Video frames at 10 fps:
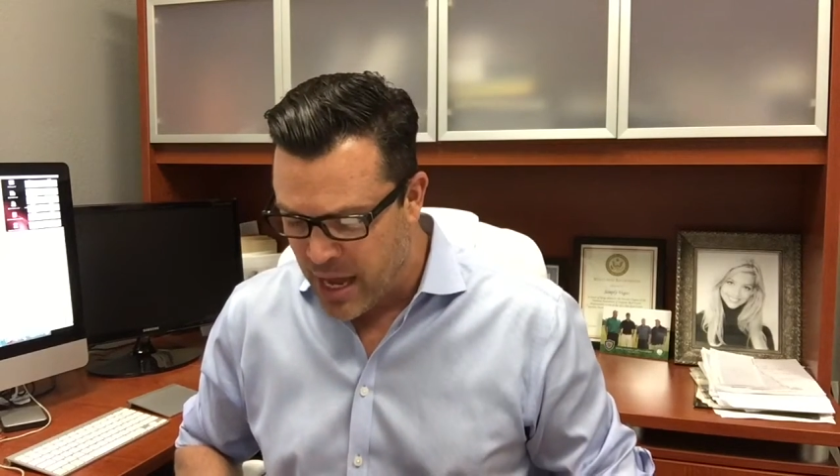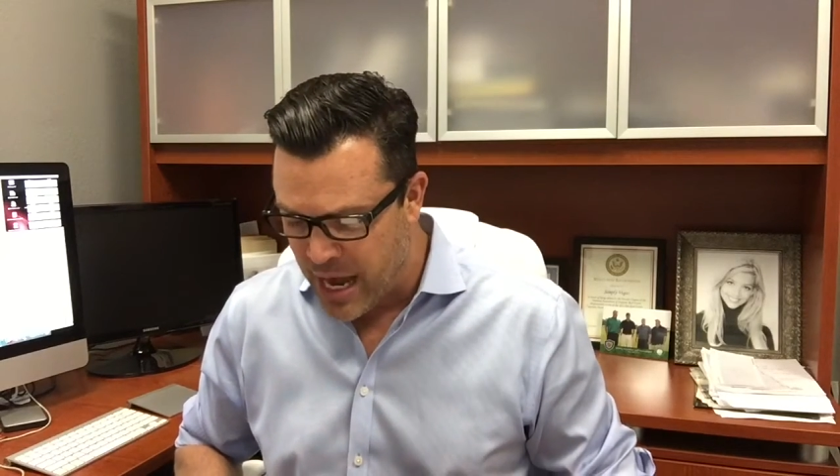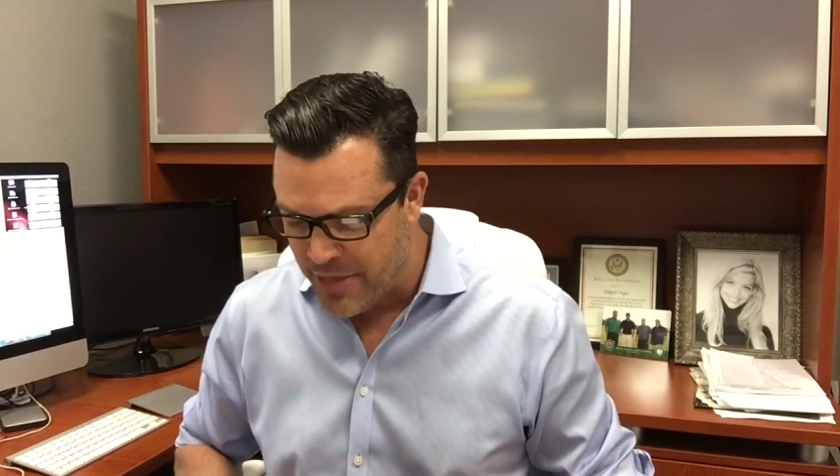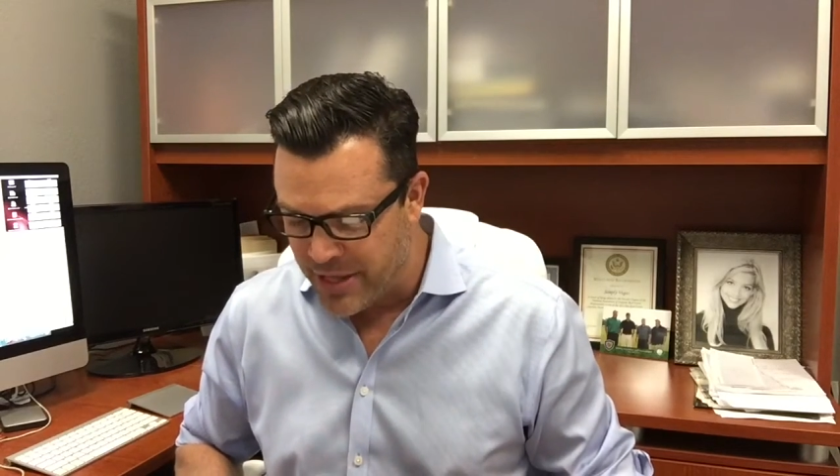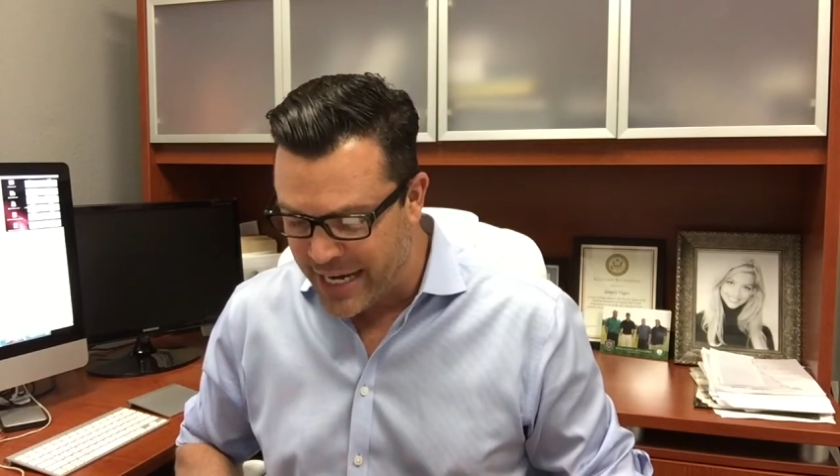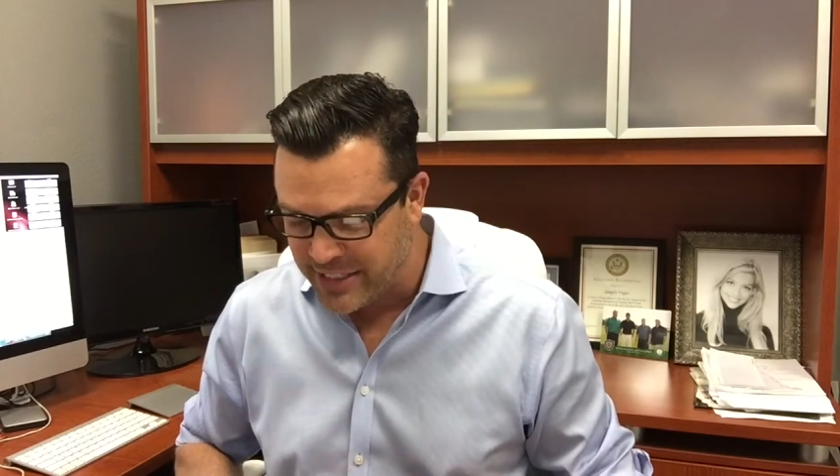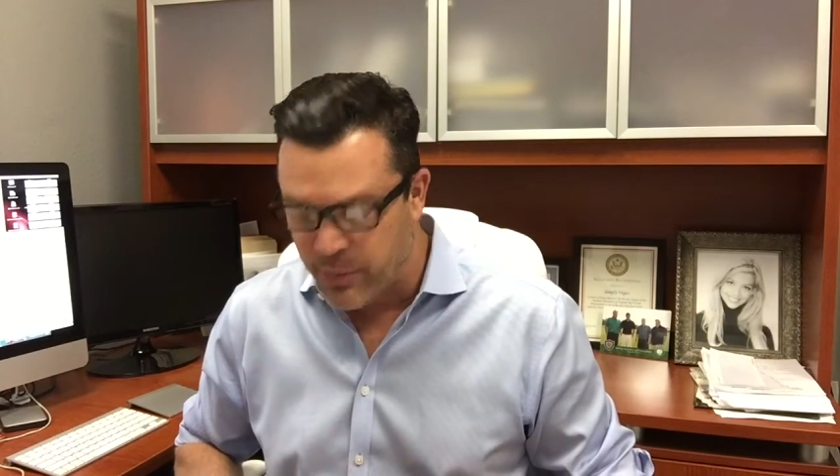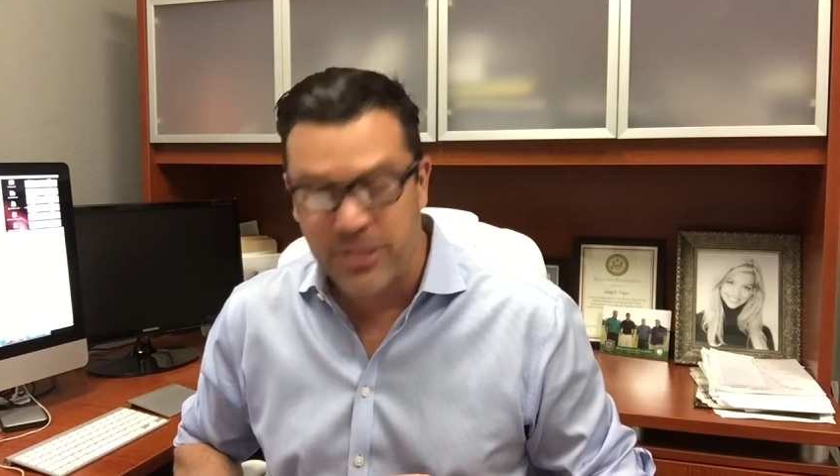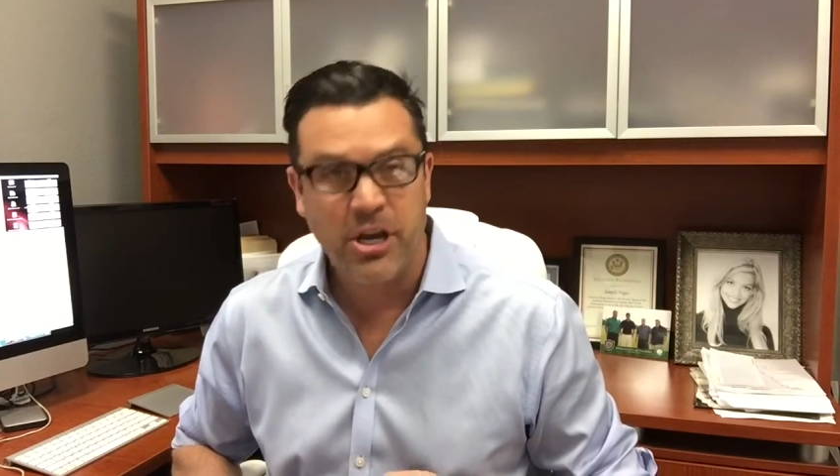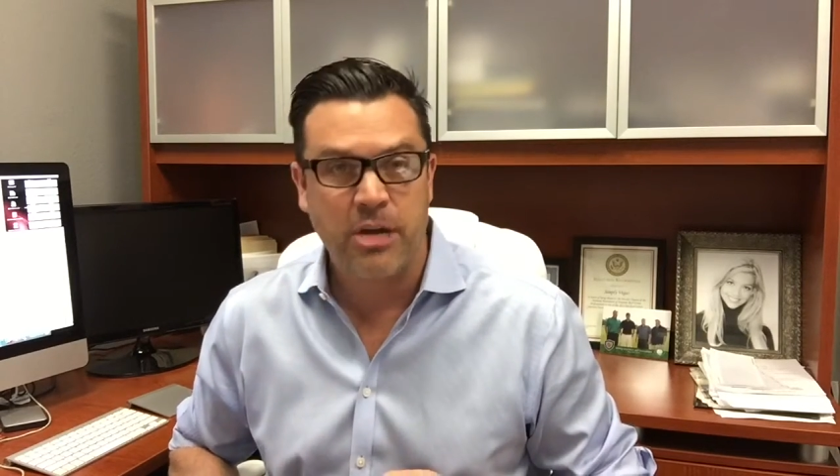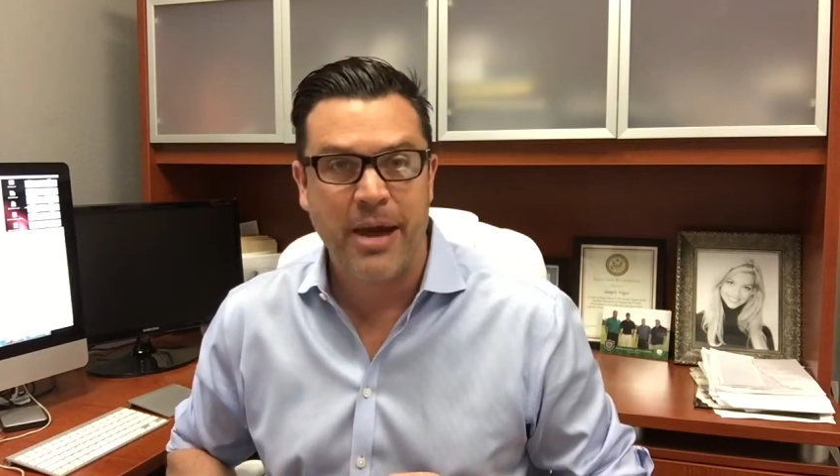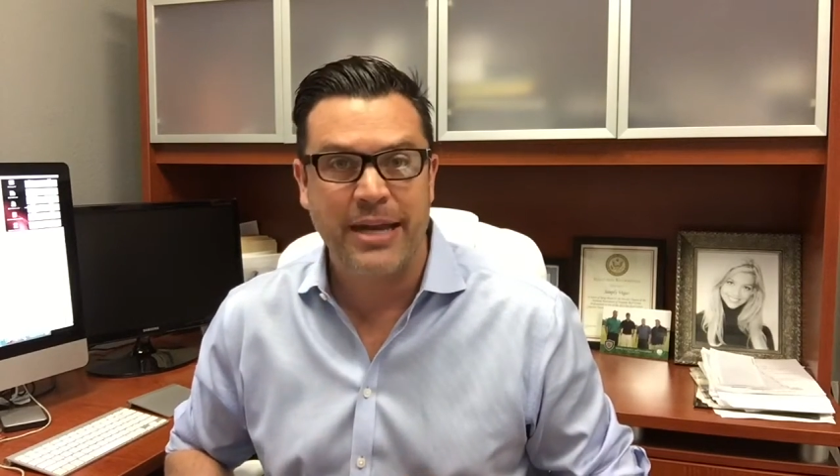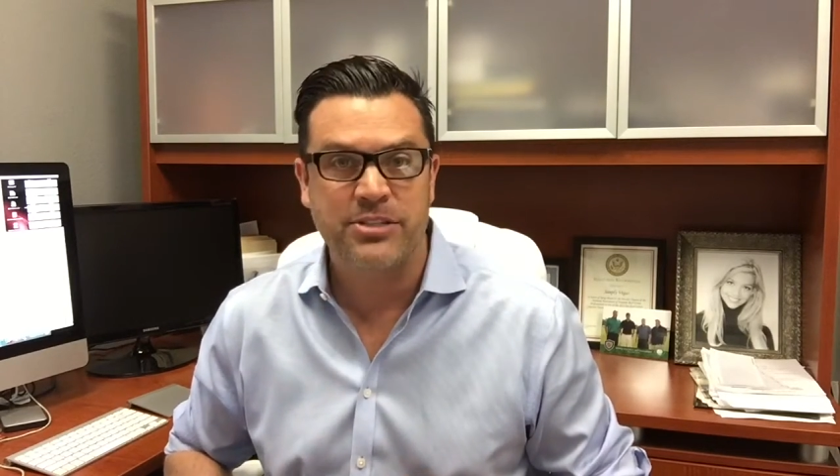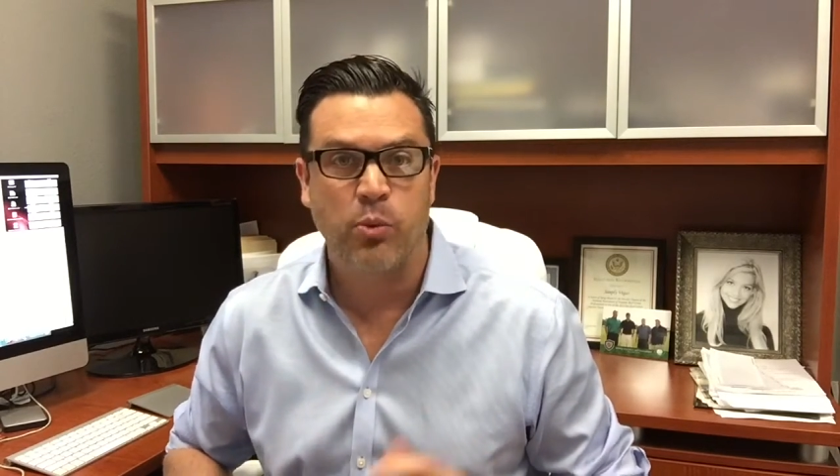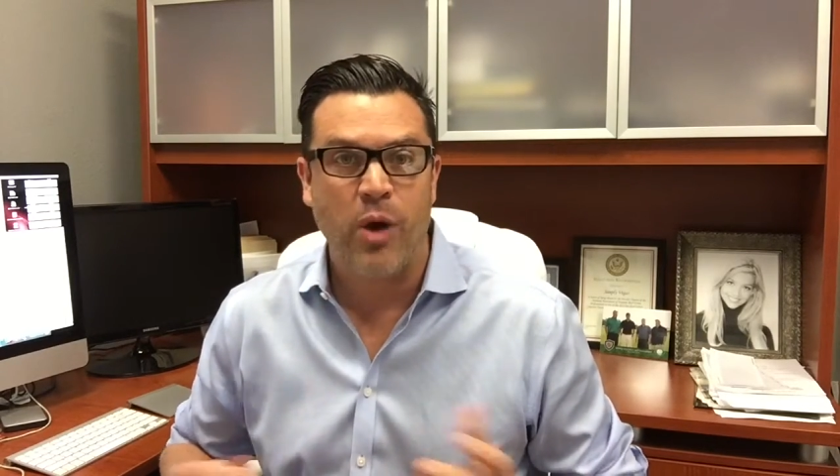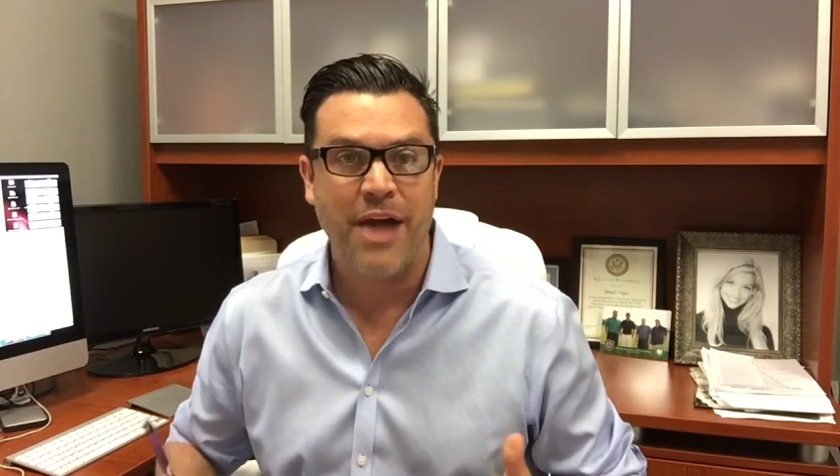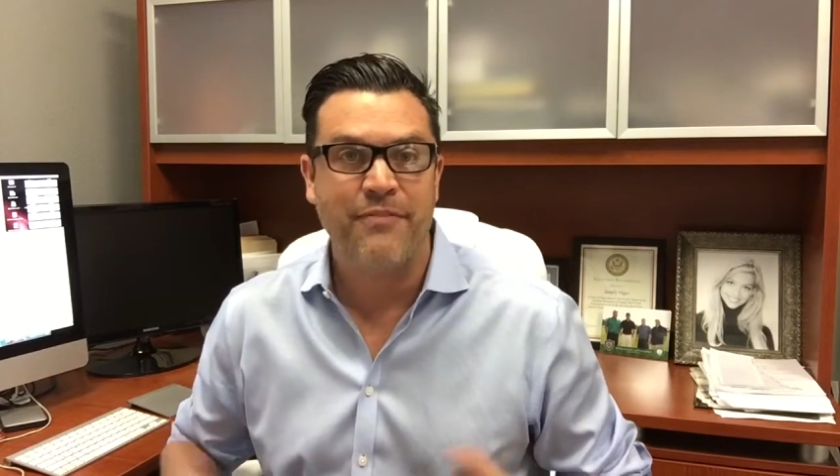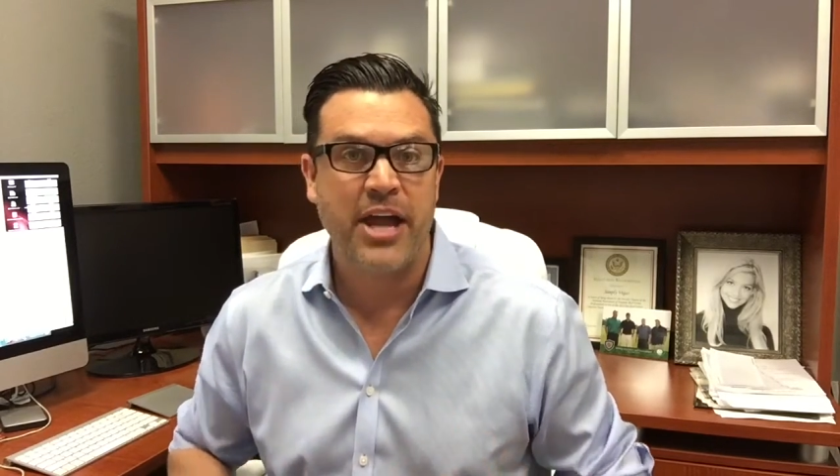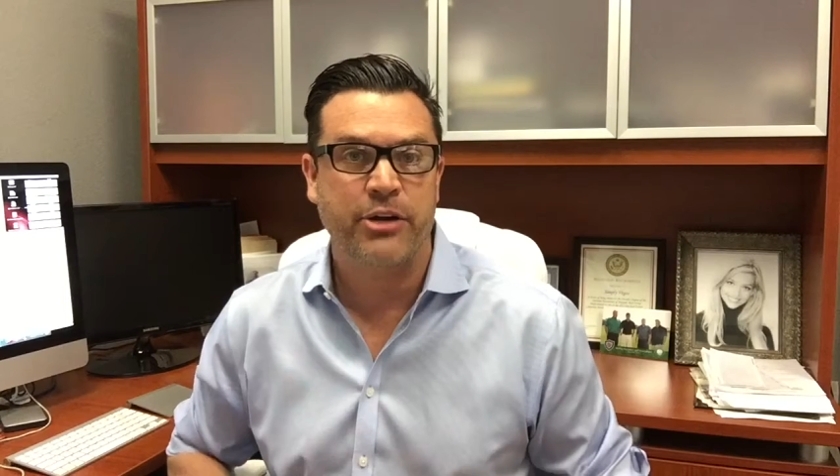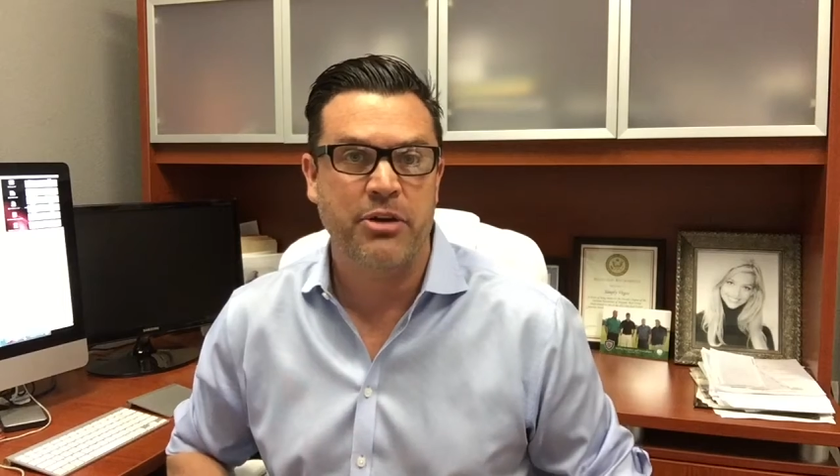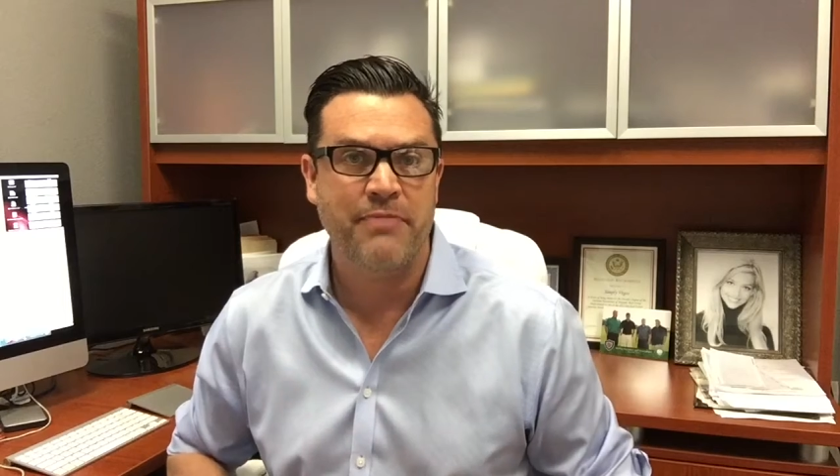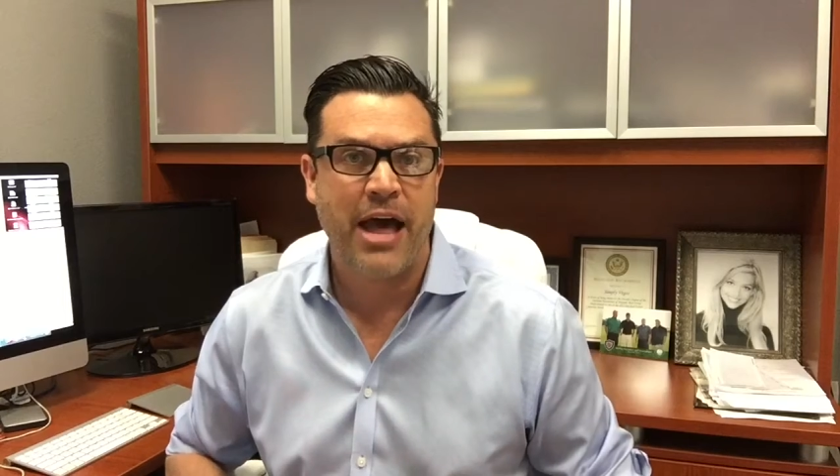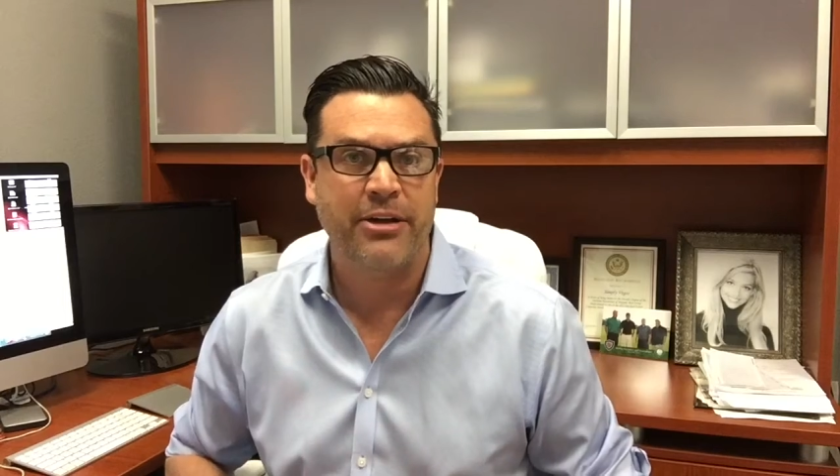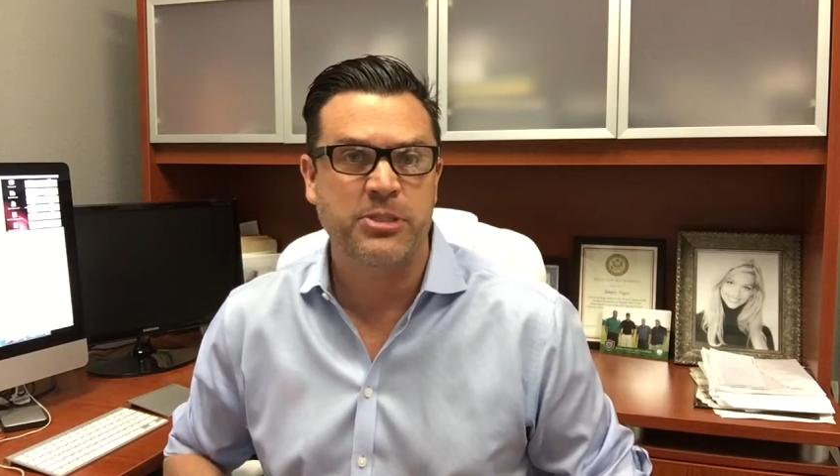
The next thing I want to talk about is the Wi-Fi in Green Valley.